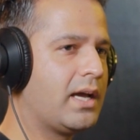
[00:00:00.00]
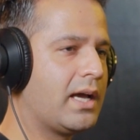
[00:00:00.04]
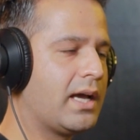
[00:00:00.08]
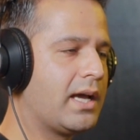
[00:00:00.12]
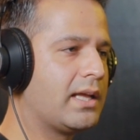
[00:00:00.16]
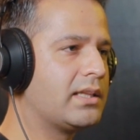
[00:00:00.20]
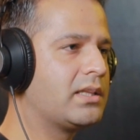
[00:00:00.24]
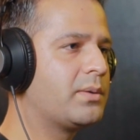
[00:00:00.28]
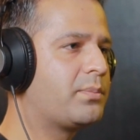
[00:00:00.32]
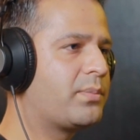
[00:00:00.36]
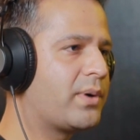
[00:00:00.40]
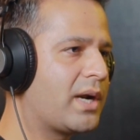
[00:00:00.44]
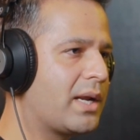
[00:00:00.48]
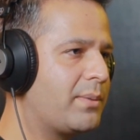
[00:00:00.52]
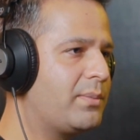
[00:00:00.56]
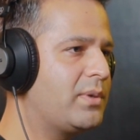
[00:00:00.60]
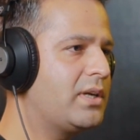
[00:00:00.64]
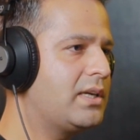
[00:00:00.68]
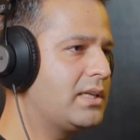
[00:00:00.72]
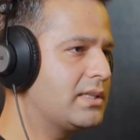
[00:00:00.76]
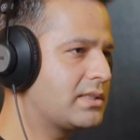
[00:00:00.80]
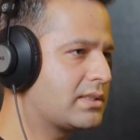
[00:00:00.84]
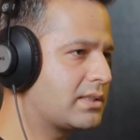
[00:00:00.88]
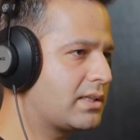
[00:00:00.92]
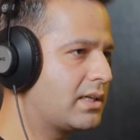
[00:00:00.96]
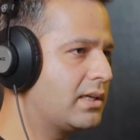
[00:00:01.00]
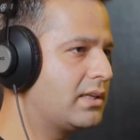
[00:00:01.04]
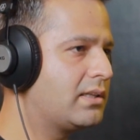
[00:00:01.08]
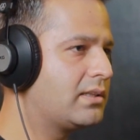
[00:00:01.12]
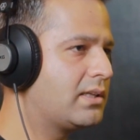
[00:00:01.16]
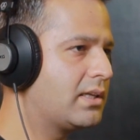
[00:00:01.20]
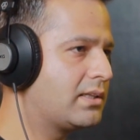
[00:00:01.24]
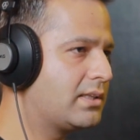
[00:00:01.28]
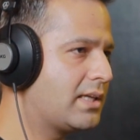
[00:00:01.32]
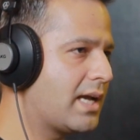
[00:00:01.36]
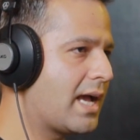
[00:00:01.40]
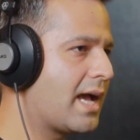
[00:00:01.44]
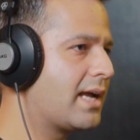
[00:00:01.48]
And the primary skill
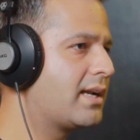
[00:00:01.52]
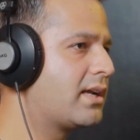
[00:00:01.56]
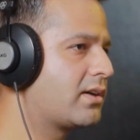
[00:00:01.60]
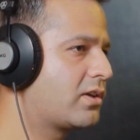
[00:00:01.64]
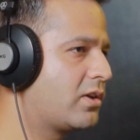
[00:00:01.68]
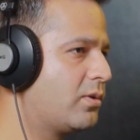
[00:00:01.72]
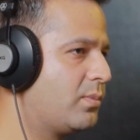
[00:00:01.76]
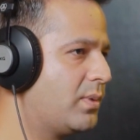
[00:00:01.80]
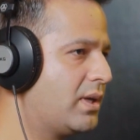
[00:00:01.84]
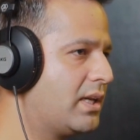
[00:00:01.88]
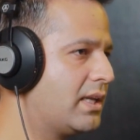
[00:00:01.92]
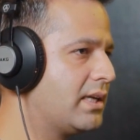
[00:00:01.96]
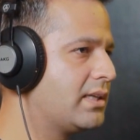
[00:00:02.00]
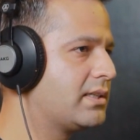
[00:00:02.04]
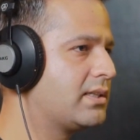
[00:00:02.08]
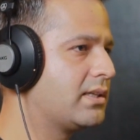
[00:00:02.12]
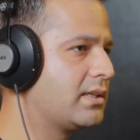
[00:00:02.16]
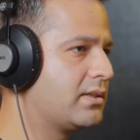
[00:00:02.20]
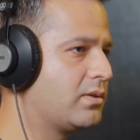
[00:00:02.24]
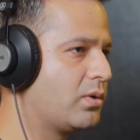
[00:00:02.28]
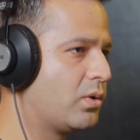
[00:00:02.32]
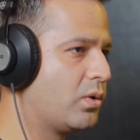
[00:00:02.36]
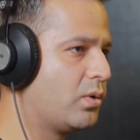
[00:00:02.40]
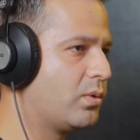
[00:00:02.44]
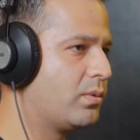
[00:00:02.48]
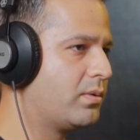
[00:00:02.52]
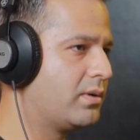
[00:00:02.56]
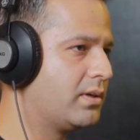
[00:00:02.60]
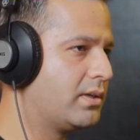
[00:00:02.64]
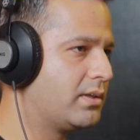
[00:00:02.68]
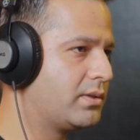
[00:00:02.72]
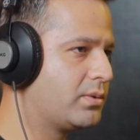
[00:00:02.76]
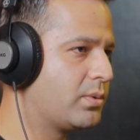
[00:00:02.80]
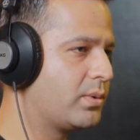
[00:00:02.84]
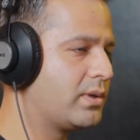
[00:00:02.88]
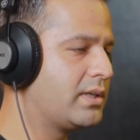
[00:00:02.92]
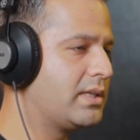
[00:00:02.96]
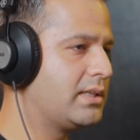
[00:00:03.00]
that they had accumulated
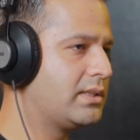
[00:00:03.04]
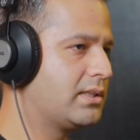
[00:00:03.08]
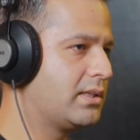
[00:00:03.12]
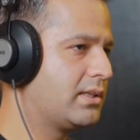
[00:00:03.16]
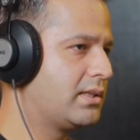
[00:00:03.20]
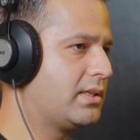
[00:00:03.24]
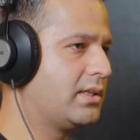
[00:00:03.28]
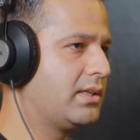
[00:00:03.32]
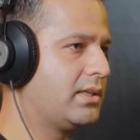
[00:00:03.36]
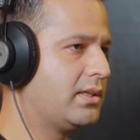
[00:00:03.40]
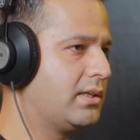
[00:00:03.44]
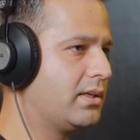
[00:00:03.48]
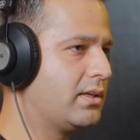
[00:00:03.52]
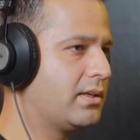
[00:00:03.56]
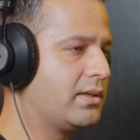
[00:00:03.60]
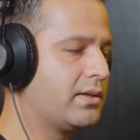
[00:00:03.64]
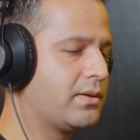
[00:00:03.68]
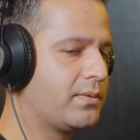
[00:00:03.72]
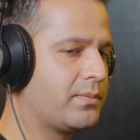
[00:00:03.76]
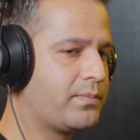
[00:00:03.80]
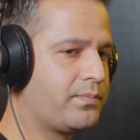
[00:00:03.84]
over 20, 30